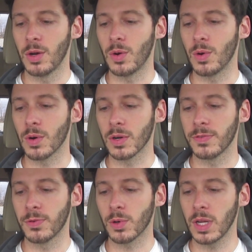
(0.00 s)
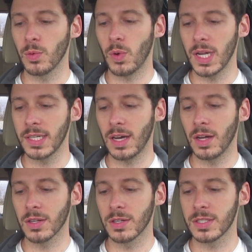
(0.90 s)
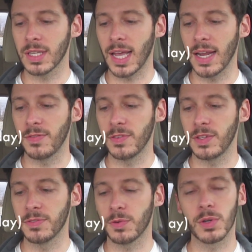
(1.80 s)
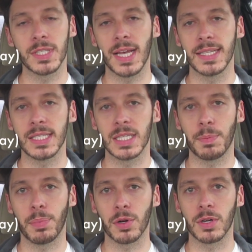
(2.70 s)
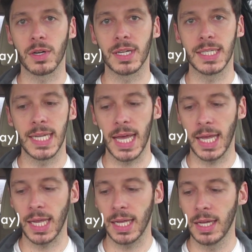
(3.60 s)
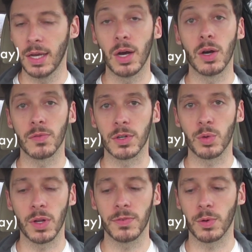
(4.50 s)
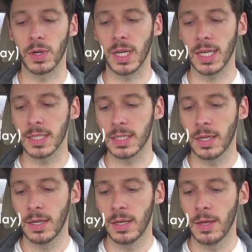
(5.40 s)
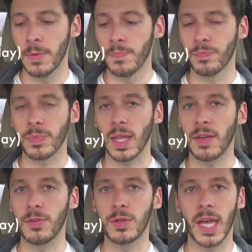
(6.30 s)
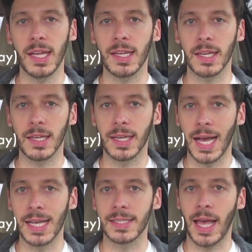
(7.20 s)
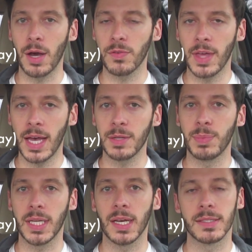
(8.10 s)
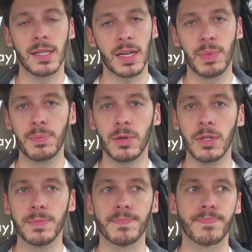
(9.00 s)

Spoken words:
or $41.54 per day over 24 days. If you take gas out of that, because a lot of people,